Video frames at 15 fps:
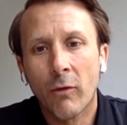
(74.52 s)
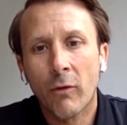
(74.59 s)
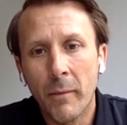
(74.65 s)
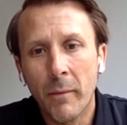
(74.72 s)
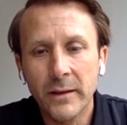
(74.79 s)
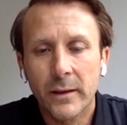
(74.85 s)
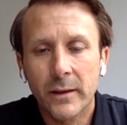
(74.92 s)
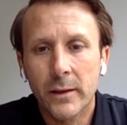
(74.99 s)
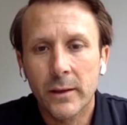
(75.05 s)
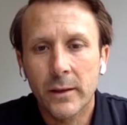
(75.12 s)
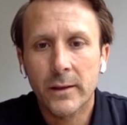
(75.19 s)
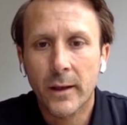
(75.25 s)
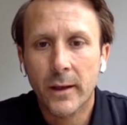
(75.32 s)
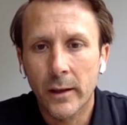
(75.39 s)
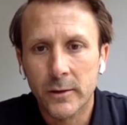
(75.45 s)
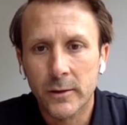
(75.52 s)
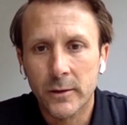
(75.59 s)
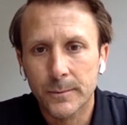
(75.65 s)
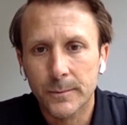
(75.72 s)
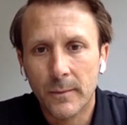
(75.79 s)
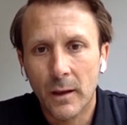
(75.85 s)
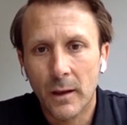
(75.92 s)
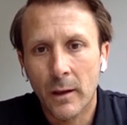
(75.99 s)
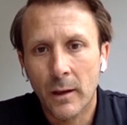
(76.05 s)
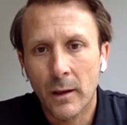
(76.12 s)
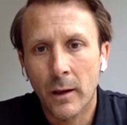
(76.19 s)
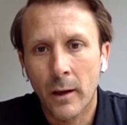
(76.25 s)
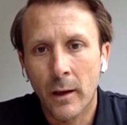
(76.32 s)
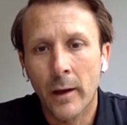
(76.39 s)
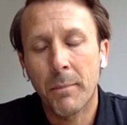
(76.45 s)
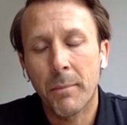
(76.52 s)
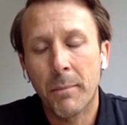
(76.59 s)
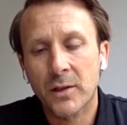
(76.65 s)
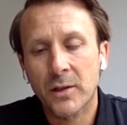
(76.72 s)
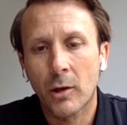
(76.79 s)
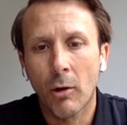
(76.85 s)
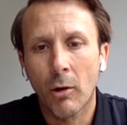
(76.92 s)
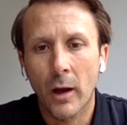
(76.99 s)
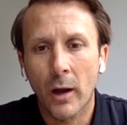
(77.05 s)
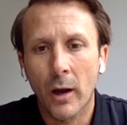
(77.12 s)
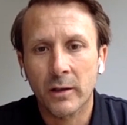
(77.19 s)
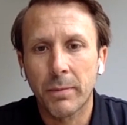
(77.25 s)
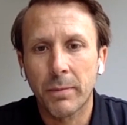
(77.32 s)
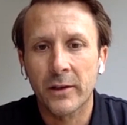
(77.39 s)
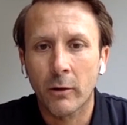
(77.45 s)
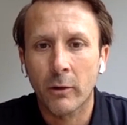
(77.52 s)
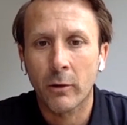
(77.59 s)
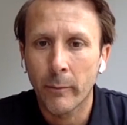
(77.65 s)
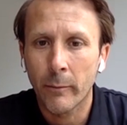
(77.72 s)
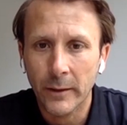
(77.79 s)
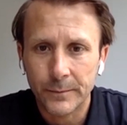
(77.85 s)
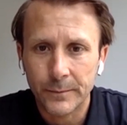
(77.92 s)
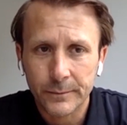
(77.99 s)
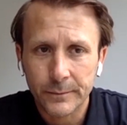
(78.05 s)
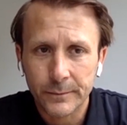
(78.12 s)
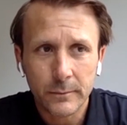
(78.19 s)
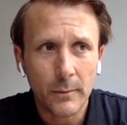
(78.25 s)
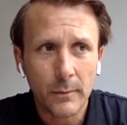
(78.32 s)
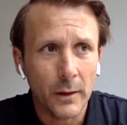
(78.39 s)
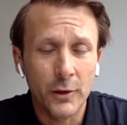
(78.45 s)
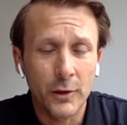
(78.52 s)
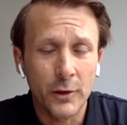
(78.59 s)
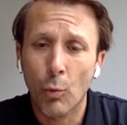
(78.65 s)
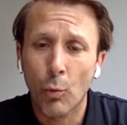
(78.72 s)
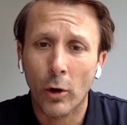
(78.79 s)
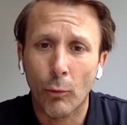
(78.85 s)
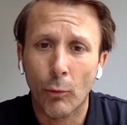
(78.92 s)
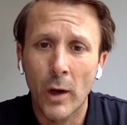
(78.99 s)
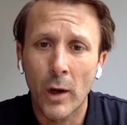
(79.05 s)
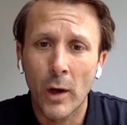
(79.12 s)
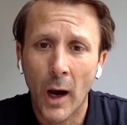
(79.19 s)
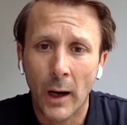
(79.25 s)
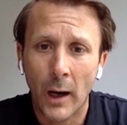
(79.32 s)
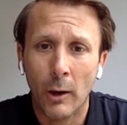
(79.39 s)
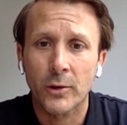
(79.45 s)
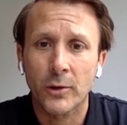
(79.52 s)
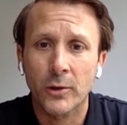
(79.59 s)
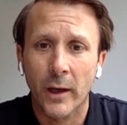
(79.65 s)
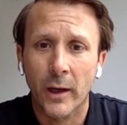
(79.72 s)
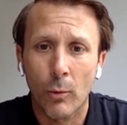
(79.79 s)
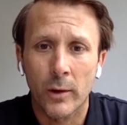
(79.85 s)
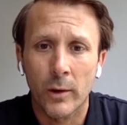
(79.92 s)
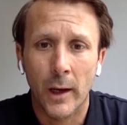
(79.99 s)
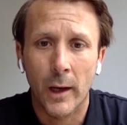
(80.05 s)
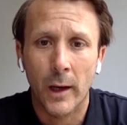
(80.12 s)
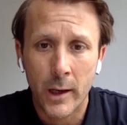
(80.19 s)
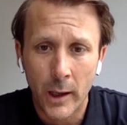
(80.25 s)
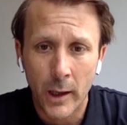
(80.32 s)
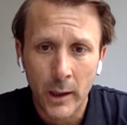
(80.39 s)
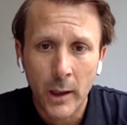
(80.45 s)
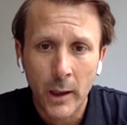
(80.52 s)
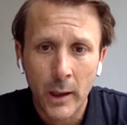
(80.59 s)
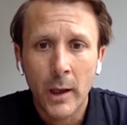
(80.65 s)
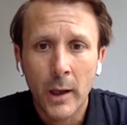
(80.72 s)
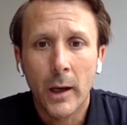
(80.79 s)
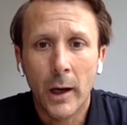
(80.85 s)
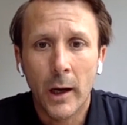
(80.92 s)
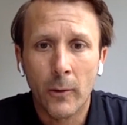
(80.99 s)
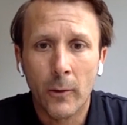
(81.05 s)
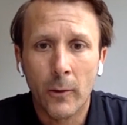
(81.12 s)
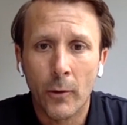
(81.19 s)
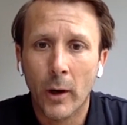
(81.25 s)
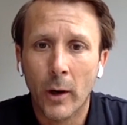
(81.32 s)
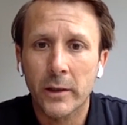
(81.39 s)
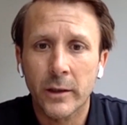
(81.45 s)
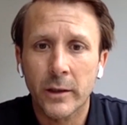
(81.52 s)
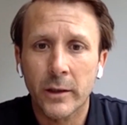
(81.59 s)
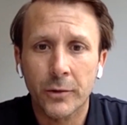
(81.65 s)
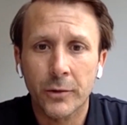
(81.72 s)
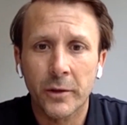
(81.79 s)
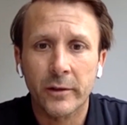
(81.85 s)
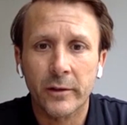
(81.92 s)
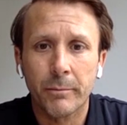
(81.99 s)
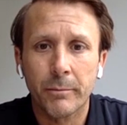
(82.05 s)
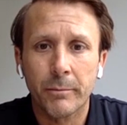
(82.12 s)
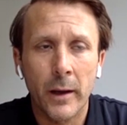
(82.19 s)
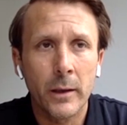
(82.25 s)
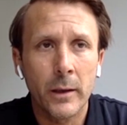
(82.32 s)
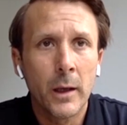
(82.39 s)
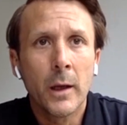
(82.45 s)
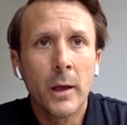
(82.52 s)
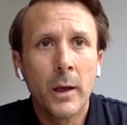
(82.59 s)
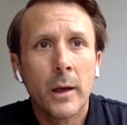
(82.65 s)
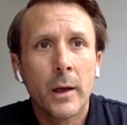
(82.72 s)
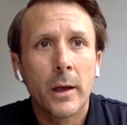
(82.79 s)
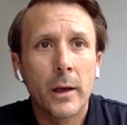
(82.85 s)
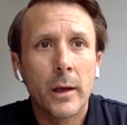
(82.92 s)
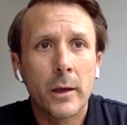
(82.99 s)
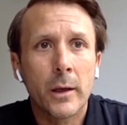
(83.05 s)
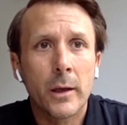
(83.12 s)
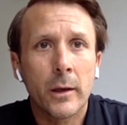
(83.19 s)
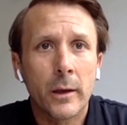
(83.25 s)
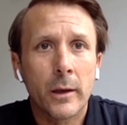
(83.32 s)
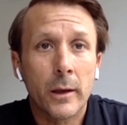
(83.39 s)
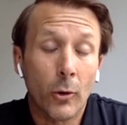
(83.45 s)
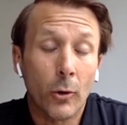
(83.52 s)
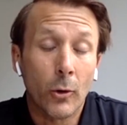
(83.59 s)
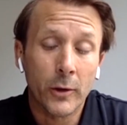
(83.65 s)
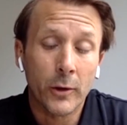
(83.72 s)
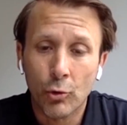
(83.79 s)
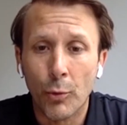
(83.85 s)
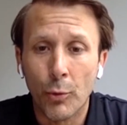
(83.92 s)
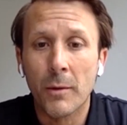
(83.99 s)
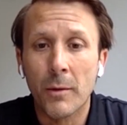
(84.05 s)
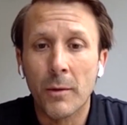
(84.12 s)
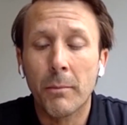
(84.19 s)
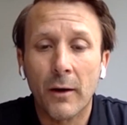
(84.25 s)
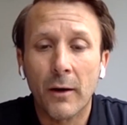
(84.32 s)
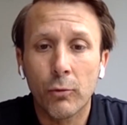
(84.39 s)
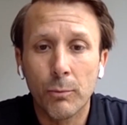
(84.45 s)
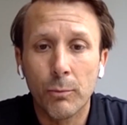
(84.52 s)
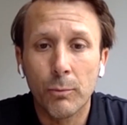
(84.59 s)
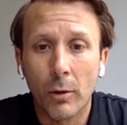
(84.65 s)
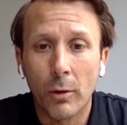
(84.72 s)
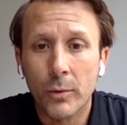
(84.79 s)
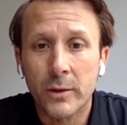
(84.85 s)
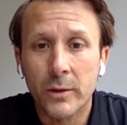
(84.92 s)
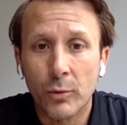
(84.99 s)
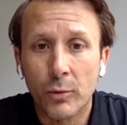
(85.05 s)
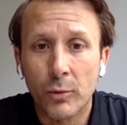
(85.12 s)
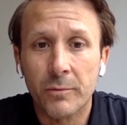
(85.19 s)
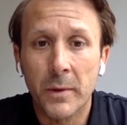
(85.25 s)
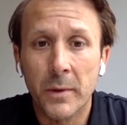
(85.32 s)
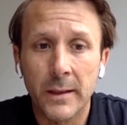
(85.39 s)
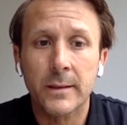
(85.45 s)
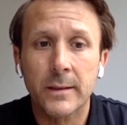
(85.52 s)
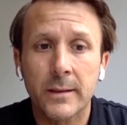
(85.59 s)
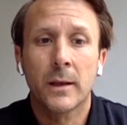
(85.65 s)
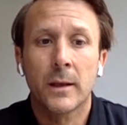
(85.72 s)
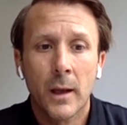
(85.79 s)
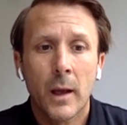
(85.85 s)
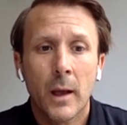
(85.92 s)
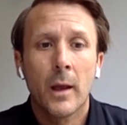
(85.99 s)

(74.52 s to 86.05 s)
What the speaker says: governments, in this case, and in particular Spanish government, is worked really hard alongside with LaLiga and other organizations in Spain in order to bring back football, which means